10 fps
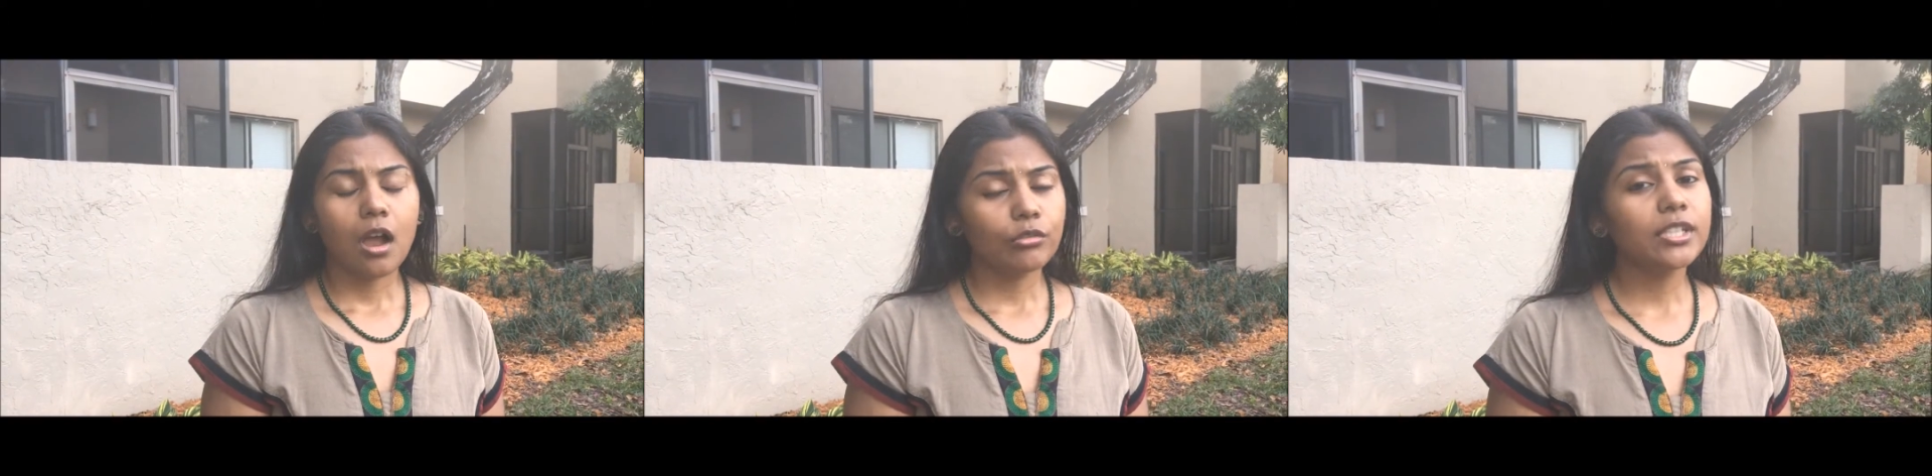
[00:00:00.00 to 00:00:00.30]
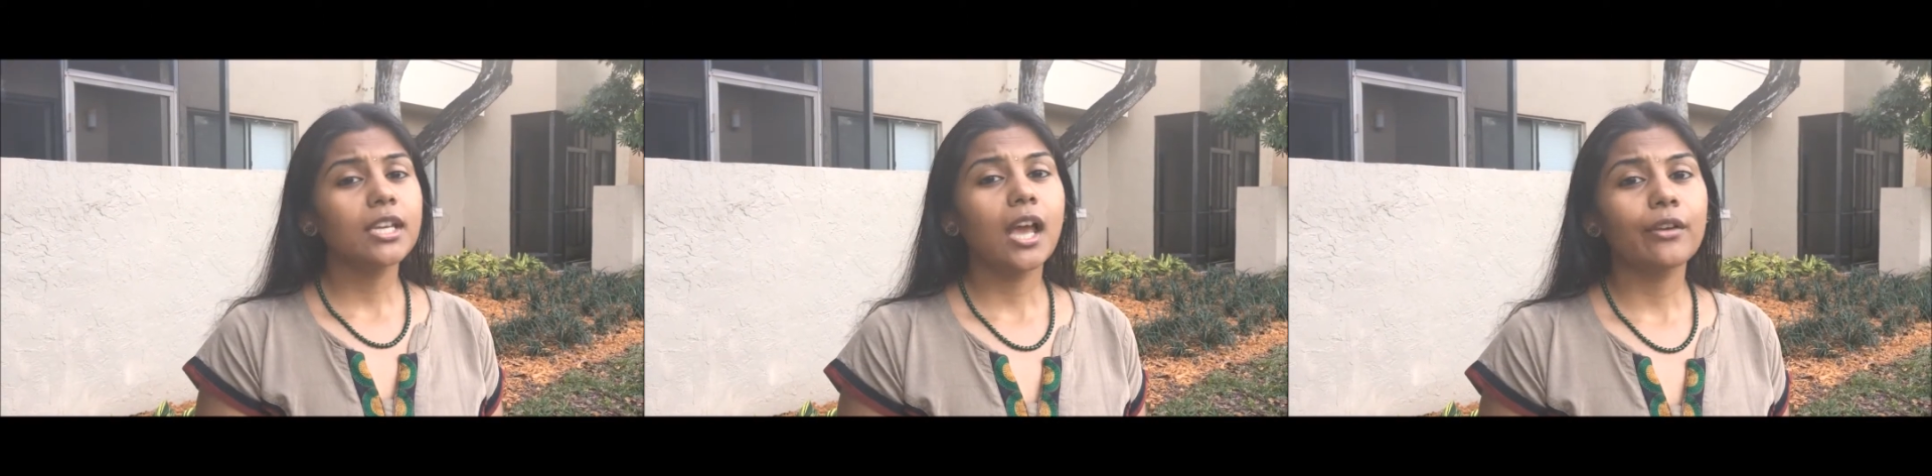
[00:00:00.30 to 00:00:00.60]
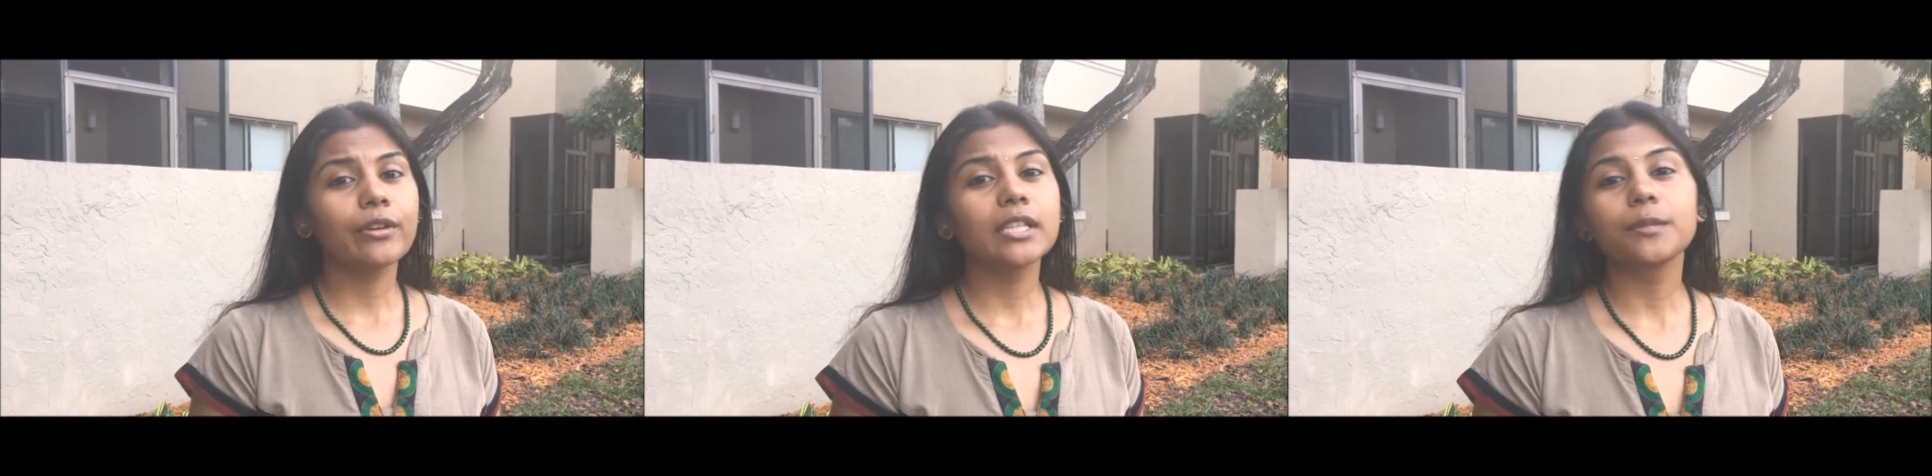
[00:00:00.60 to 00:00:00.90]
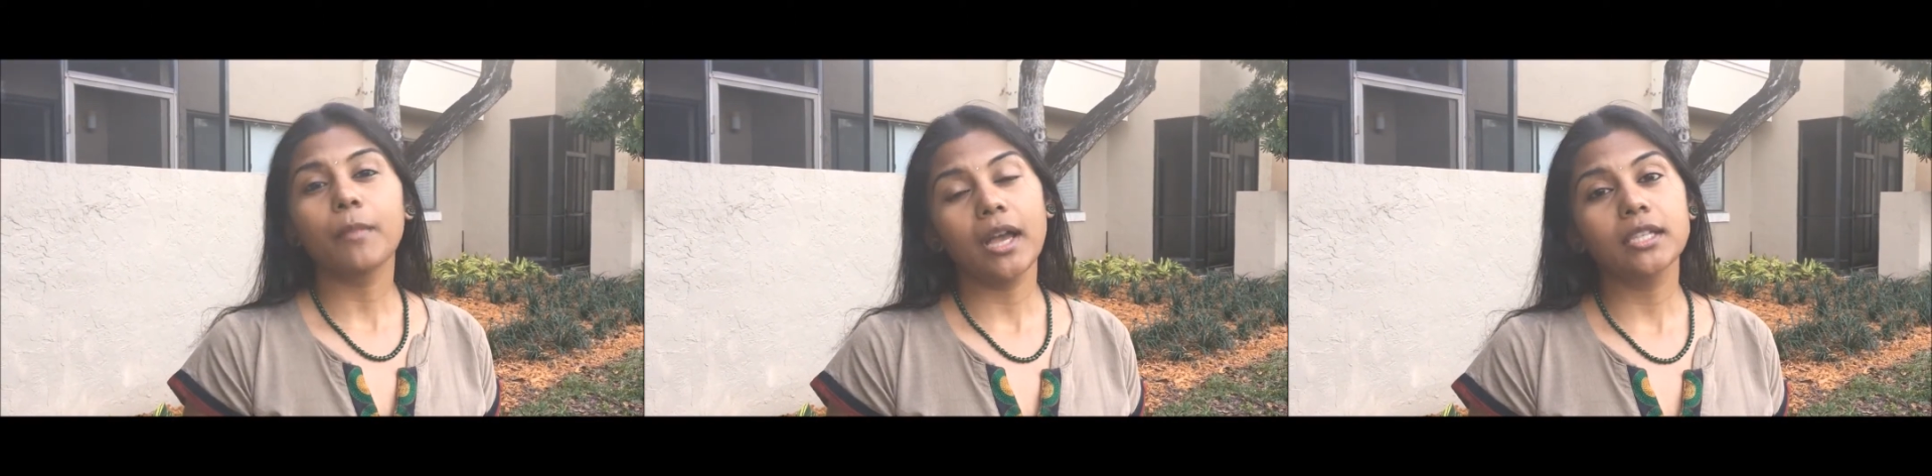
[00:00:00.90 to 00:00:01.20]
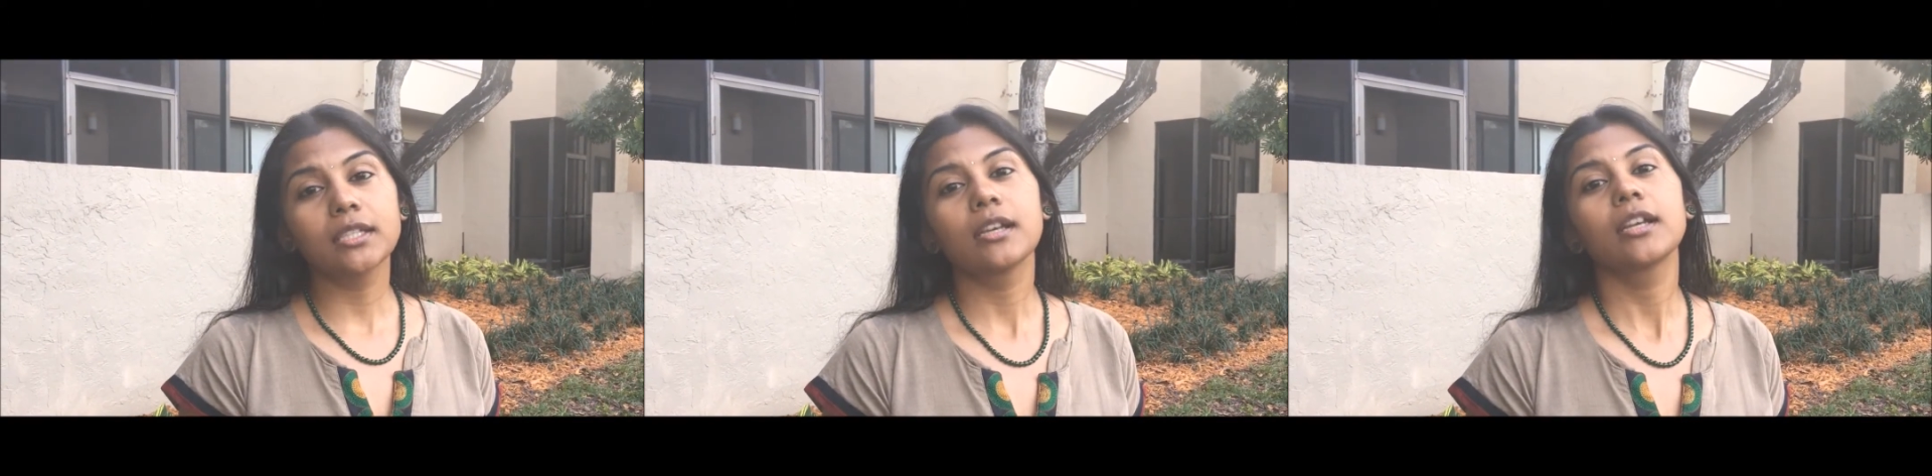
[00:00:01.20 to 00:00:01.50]
Counting calories
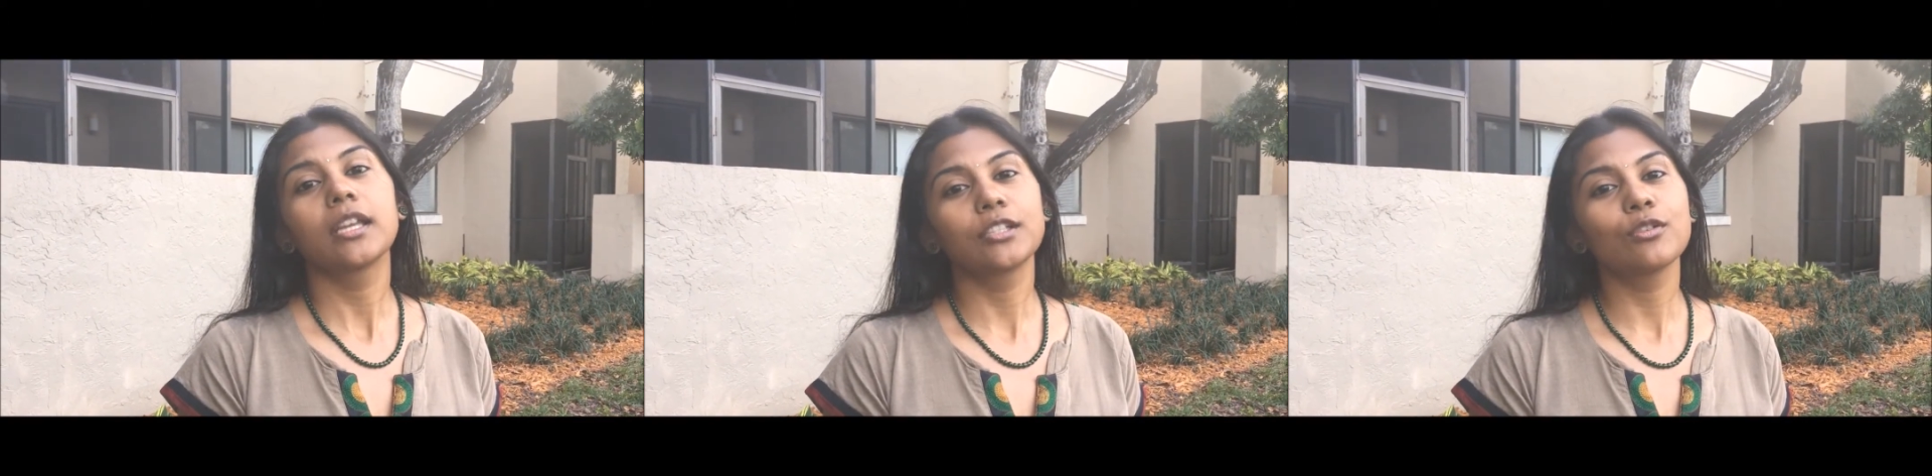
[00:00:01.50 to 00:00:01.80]
might get